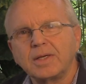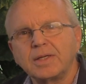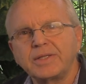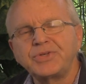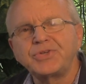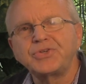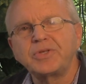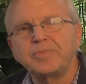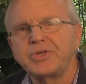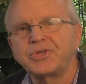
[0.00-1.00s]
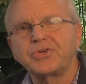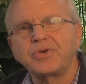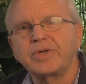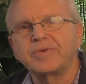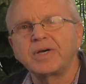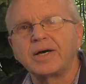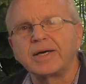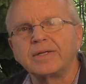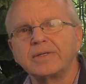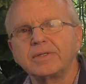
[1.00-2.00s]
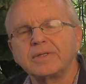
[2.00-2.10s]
This is the mystery of God.